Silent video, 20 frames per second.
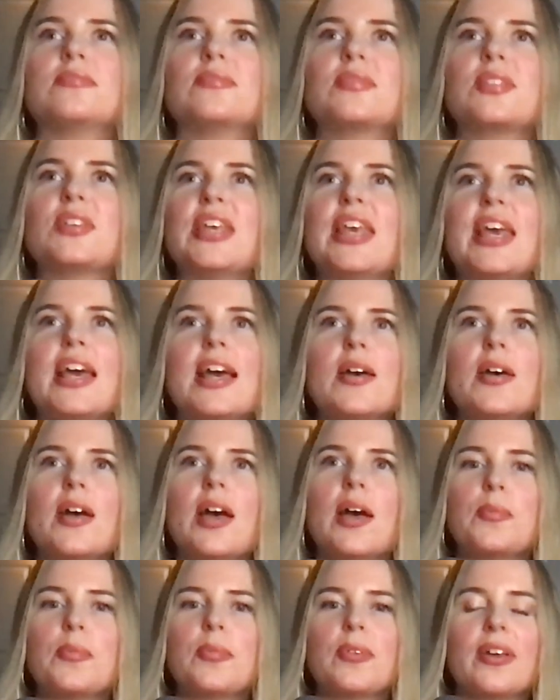Yeah,
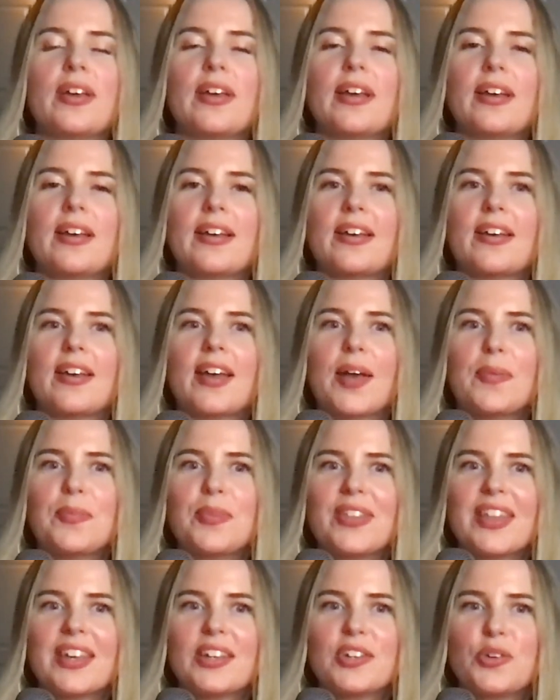I'm happy
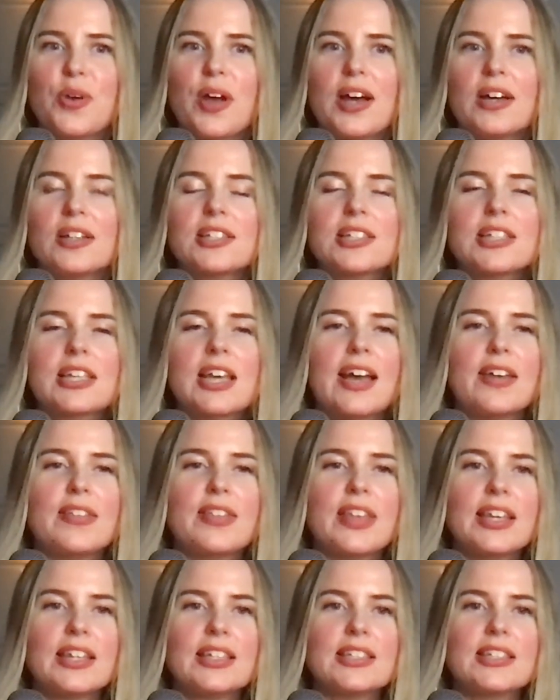that you ask. I
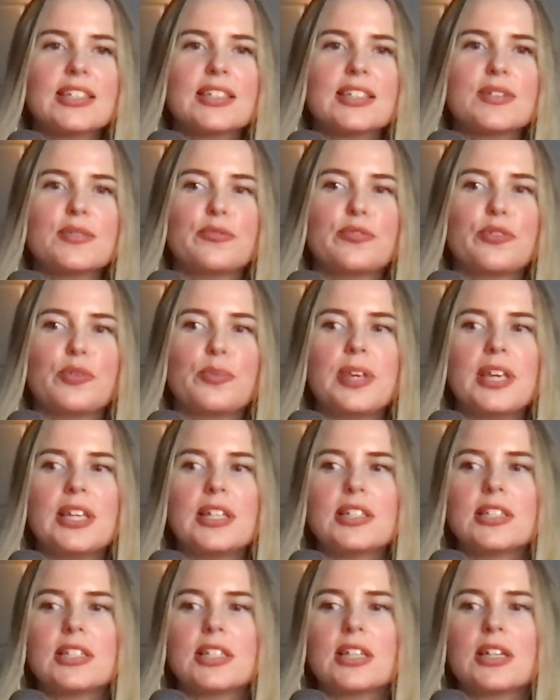think for me
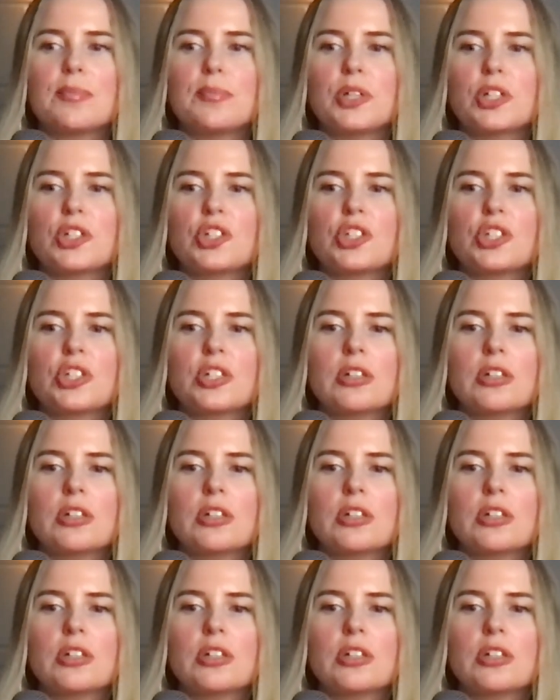it's a much